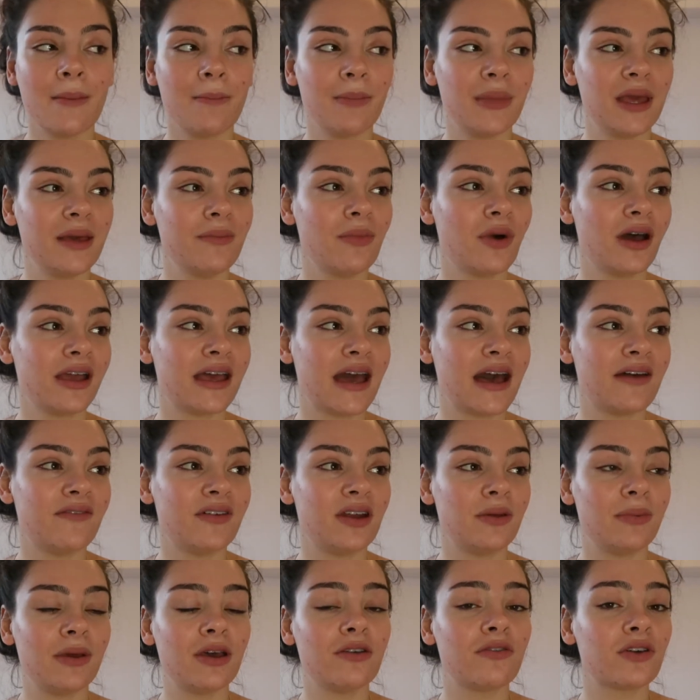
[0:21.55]
Me and Mike are
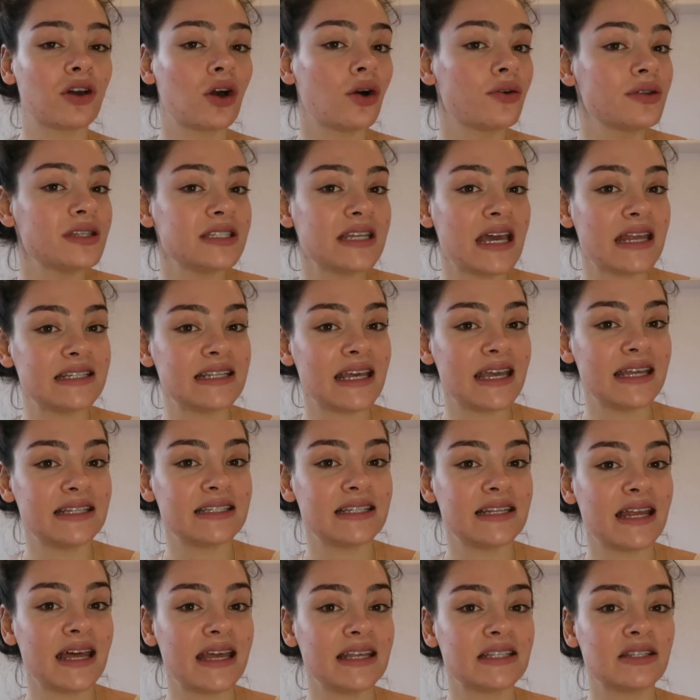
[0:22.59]
having a bit of a content day
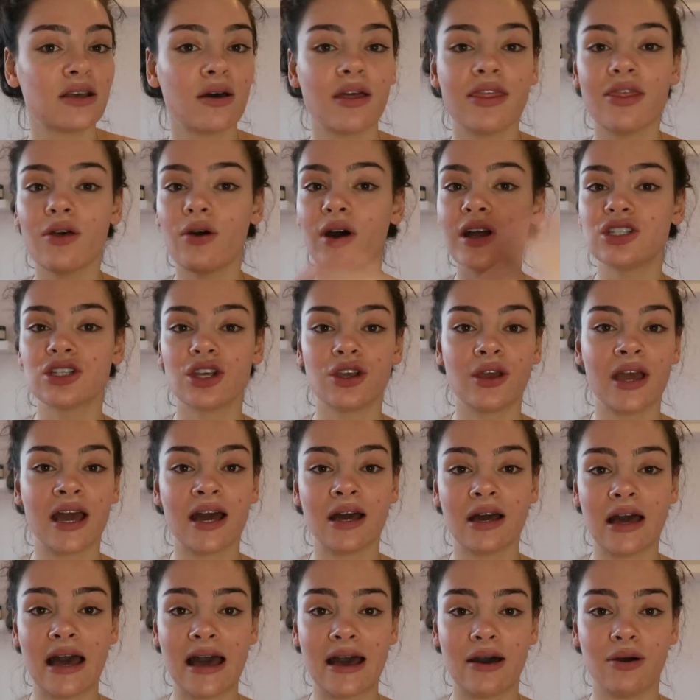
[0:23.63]
today, so I thought I'd show you
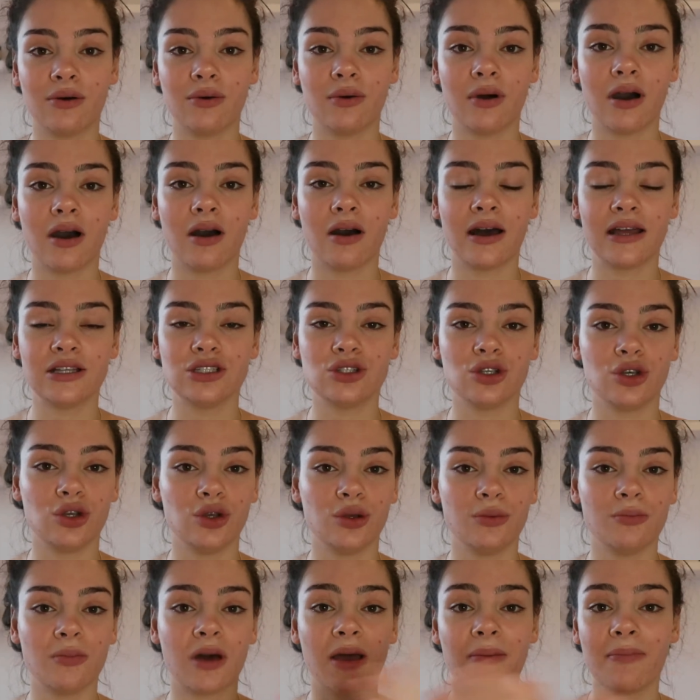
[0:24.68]
how I
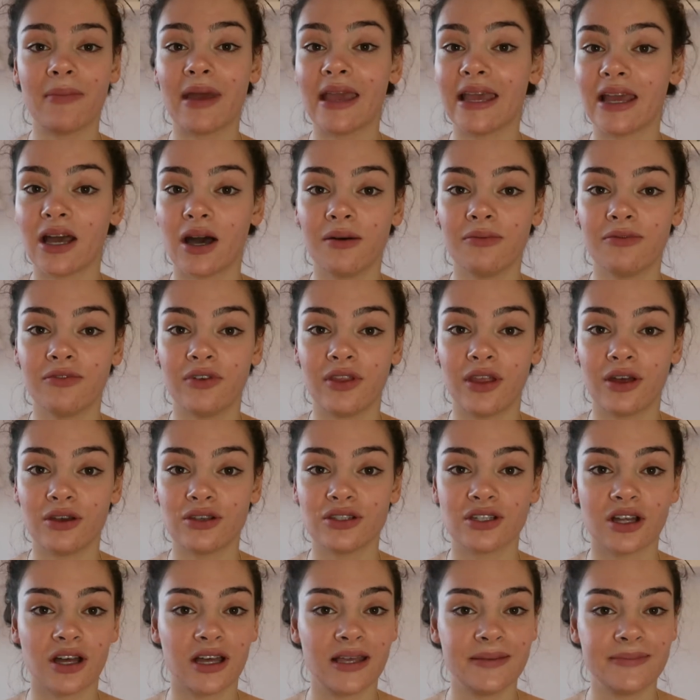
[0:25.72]
do my makeup for
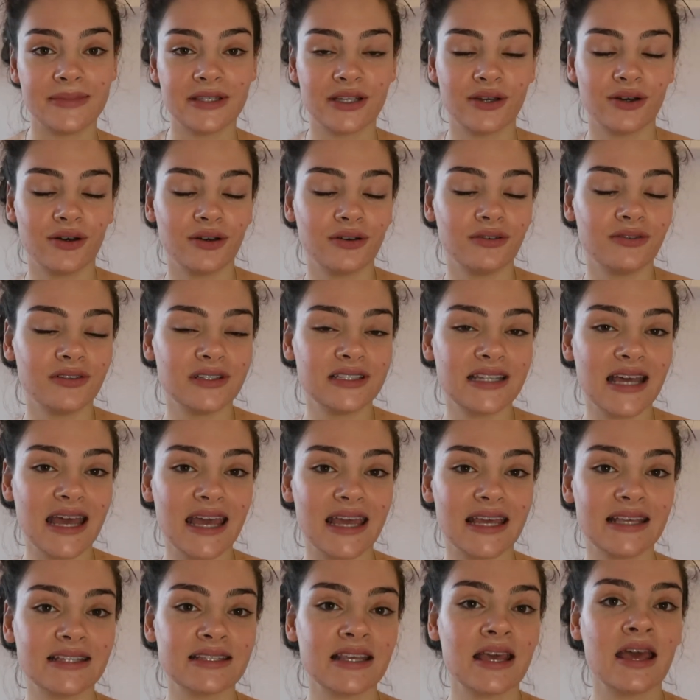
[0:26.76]
those types of
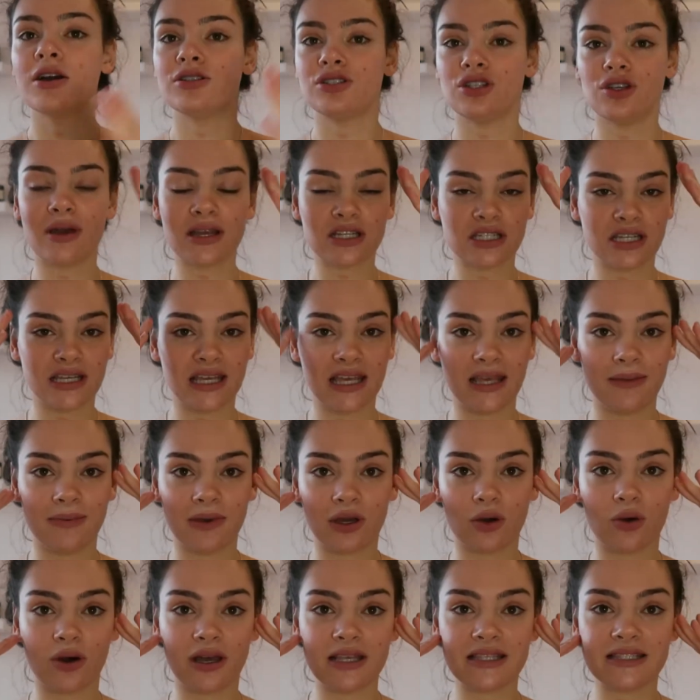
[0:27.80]
days. I do actually keep
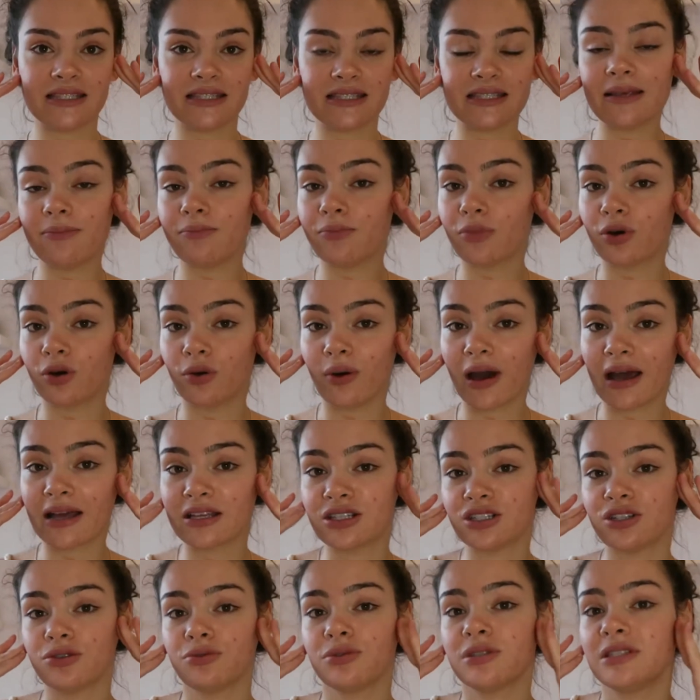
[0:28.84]
it quite simple,
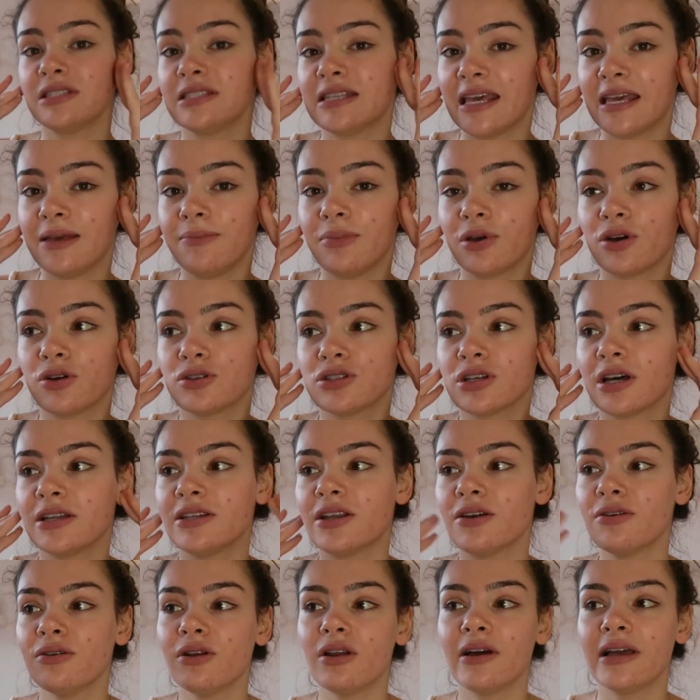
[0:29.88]
as you'll see, because I
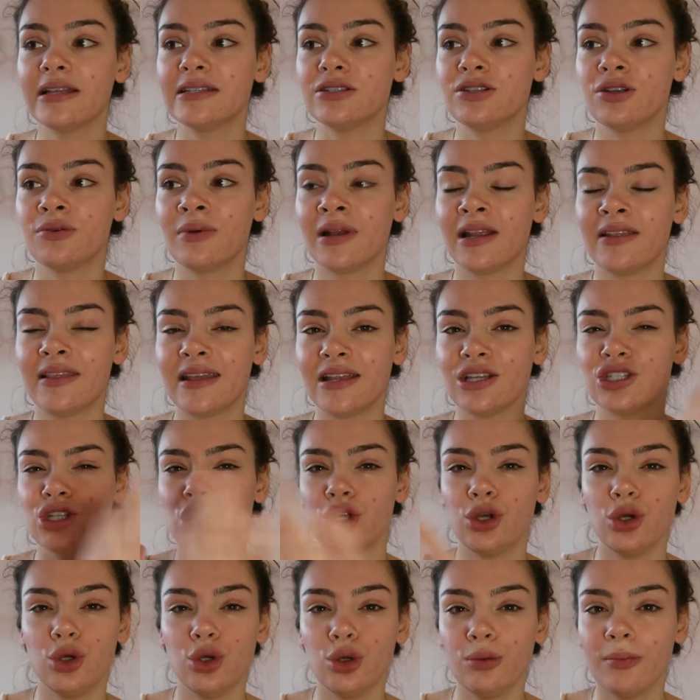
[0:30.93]
don't like to do anything
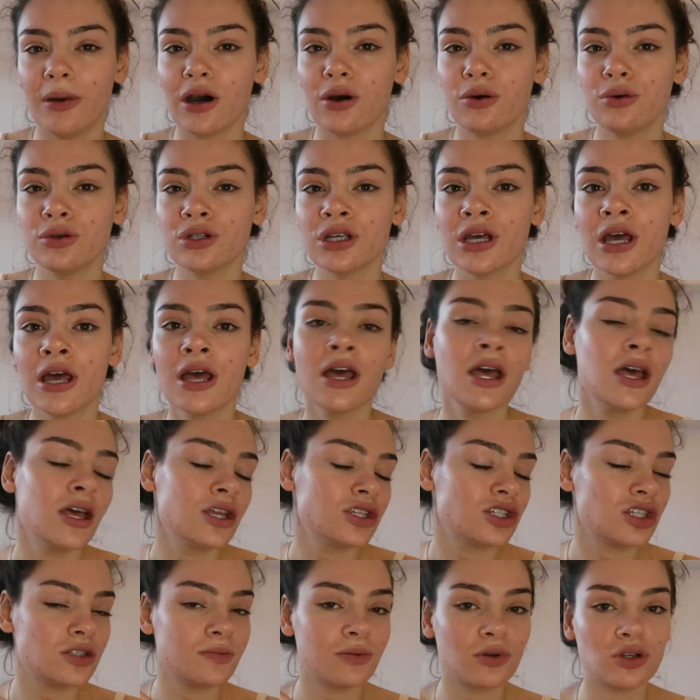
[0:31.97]
too bold,
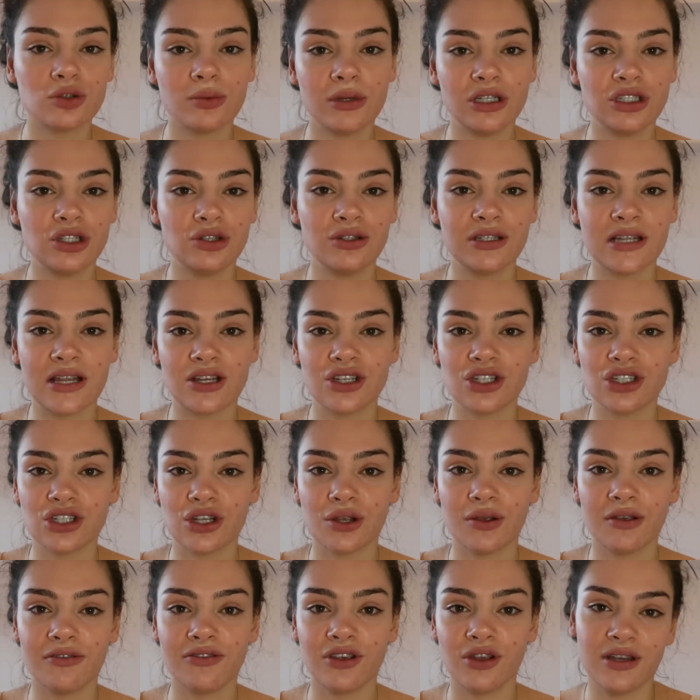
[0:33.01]
just because we do tend to
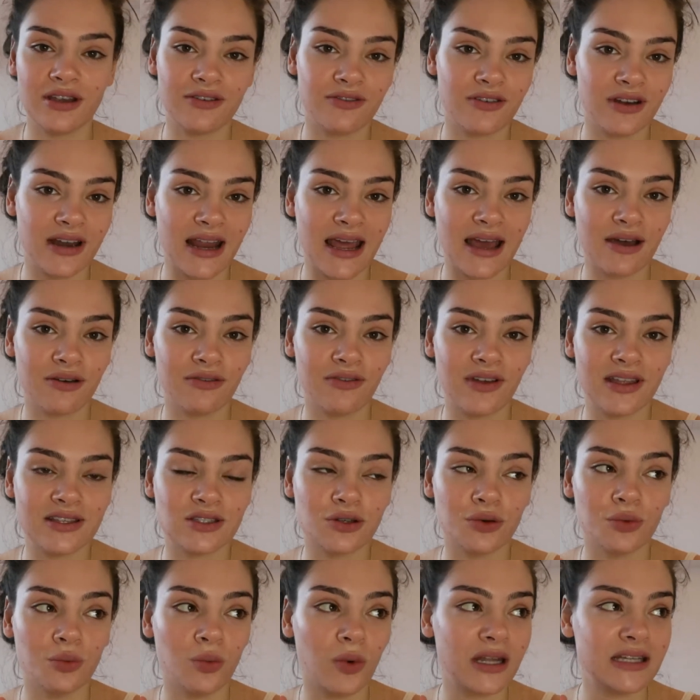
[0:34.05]
shoot a few different
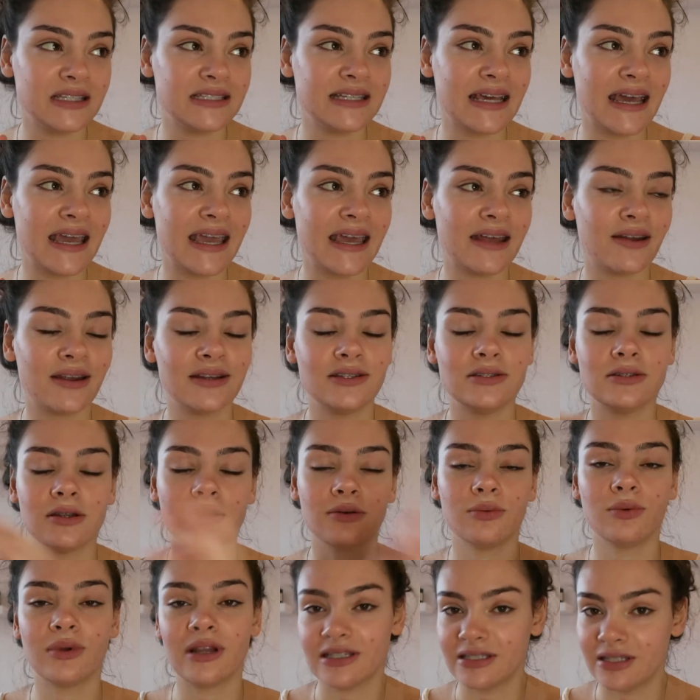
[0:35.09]
outfits on one day and I
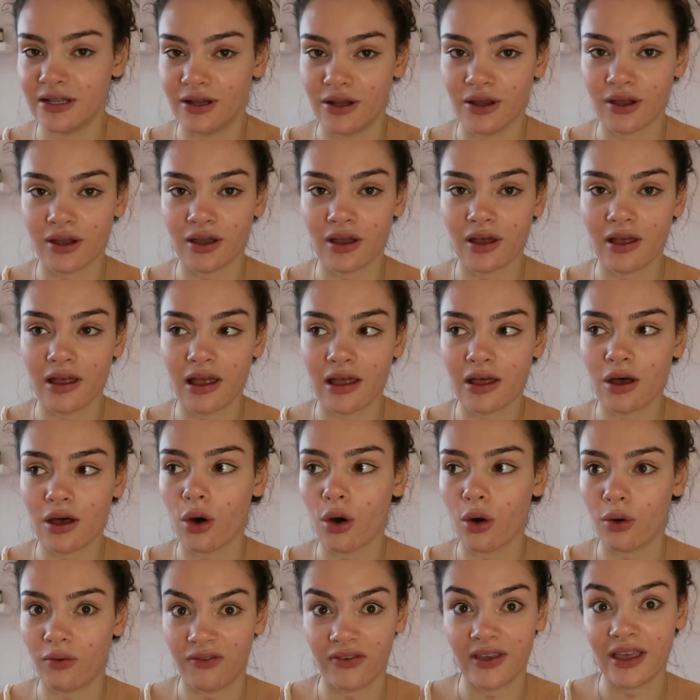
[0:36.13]
don't want it to look
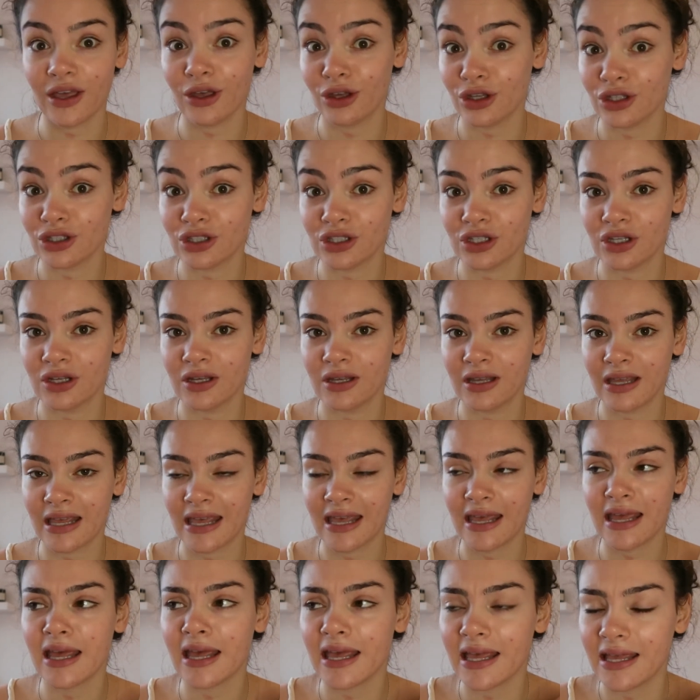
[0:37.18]
obvious,
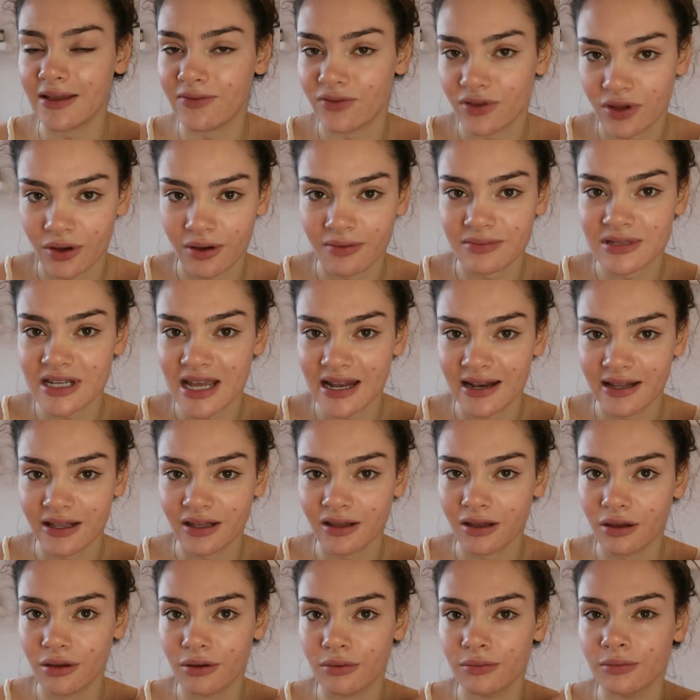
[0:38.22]
even though I'm
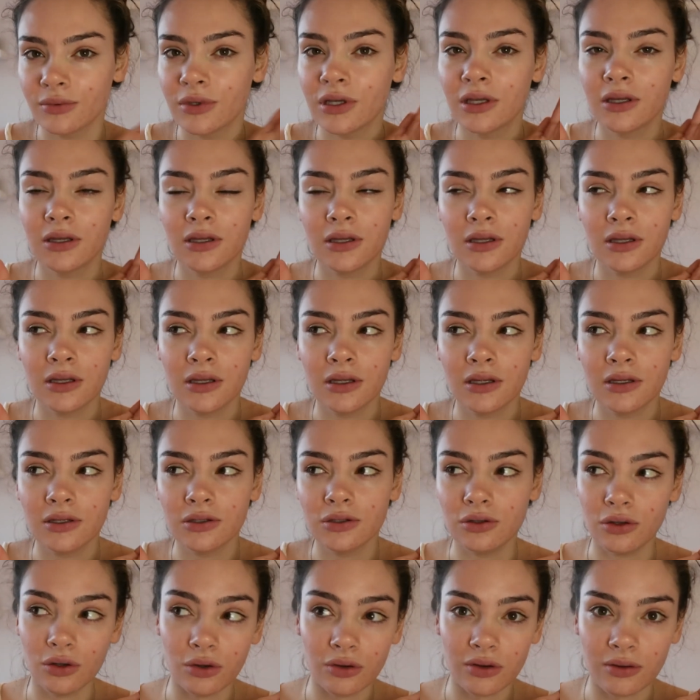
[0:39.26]
telling you,
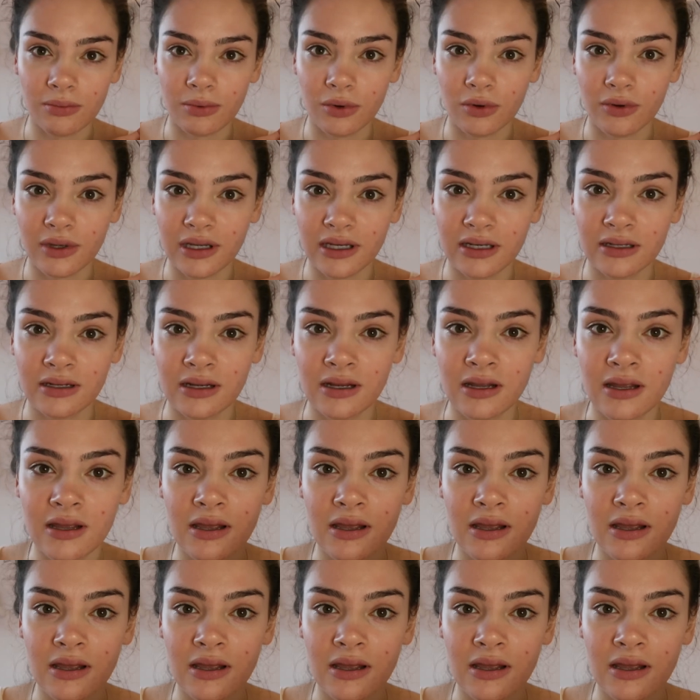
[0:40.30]
not the point.